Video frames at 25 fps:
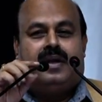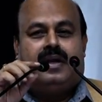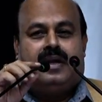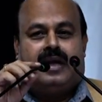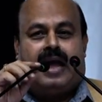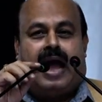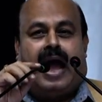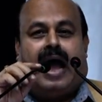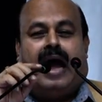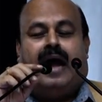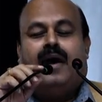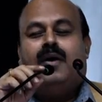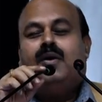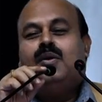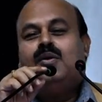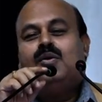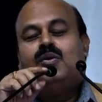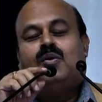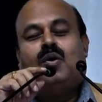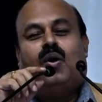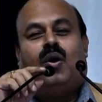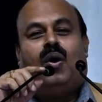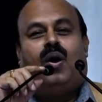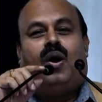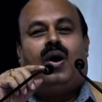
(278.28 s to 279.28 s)
Yeah,
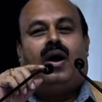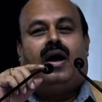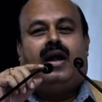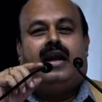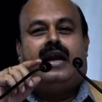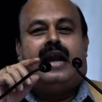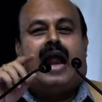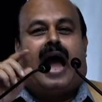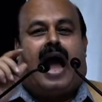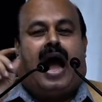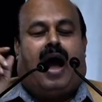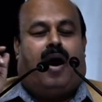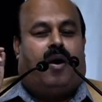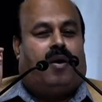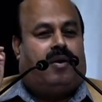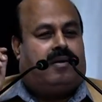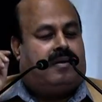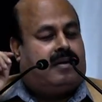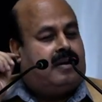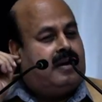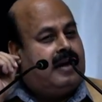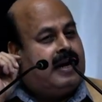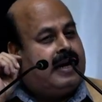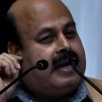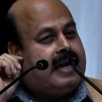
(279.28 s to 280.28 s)
so uh,
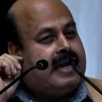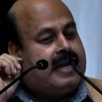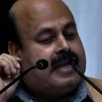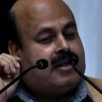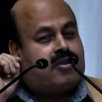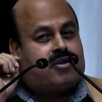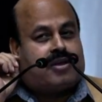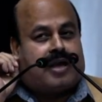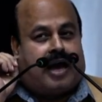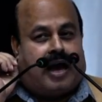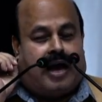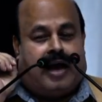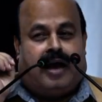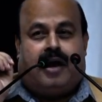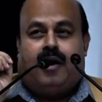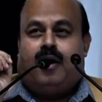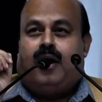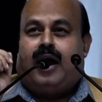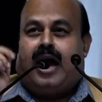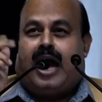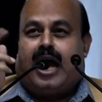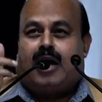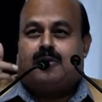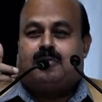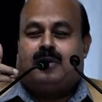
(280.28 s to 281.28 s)
now it is, uh,
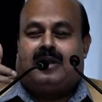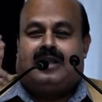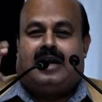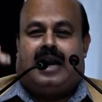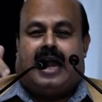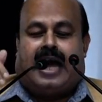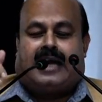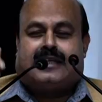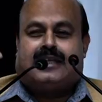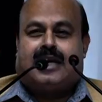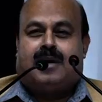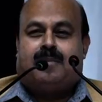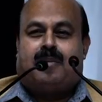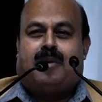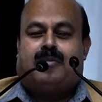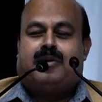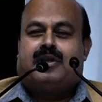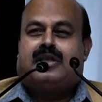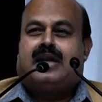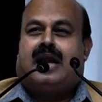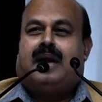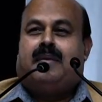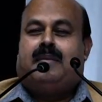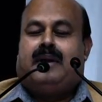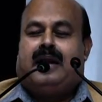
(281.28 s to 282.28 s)
as per the last
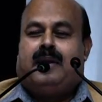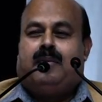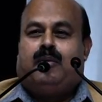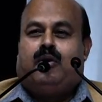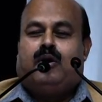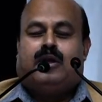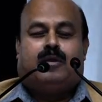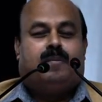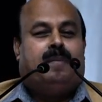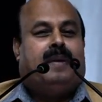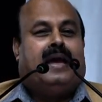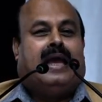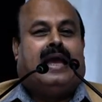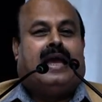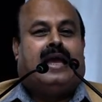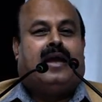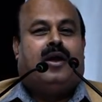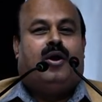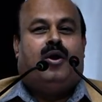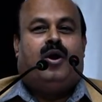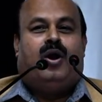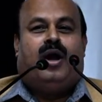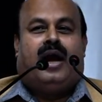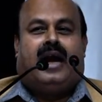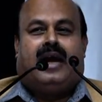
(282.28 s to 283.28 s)
information available with me,
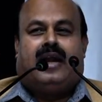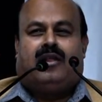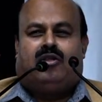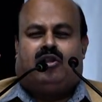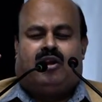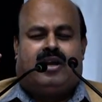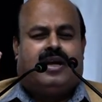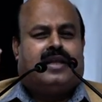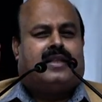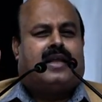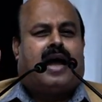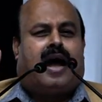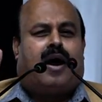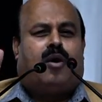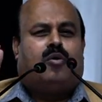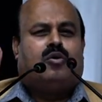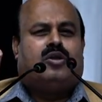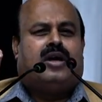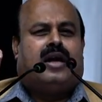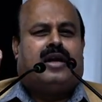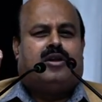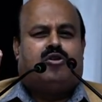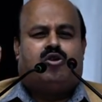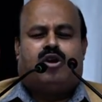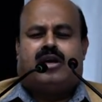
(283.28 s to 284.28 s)
it is
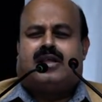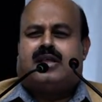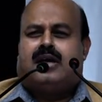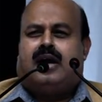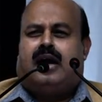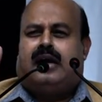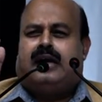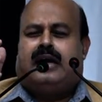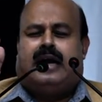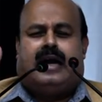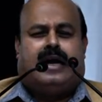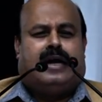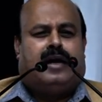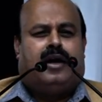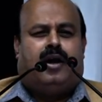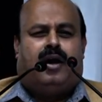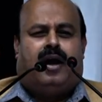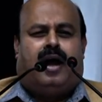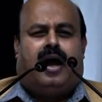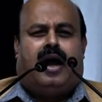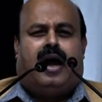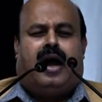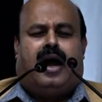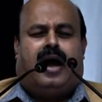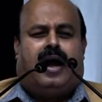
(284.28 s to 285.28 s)
3,603
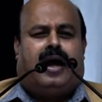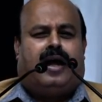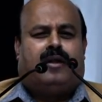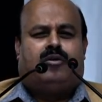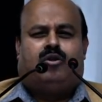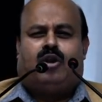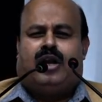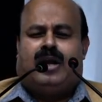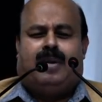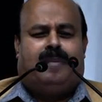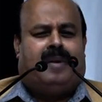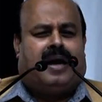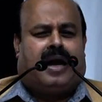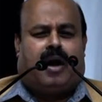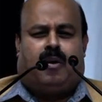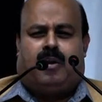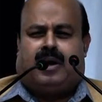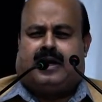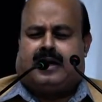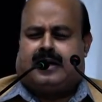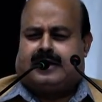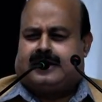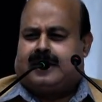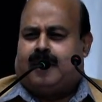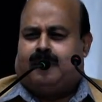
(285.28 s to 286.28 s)
uh,
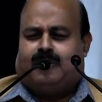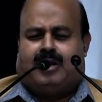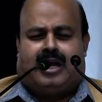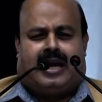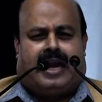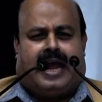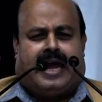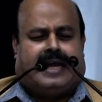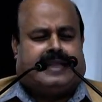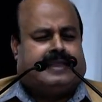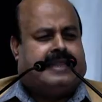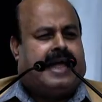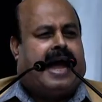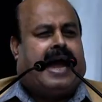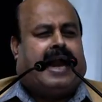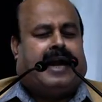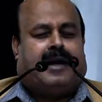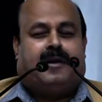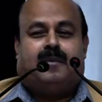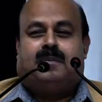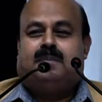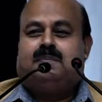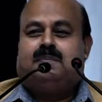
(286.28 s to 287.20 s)
megawatt or something like that.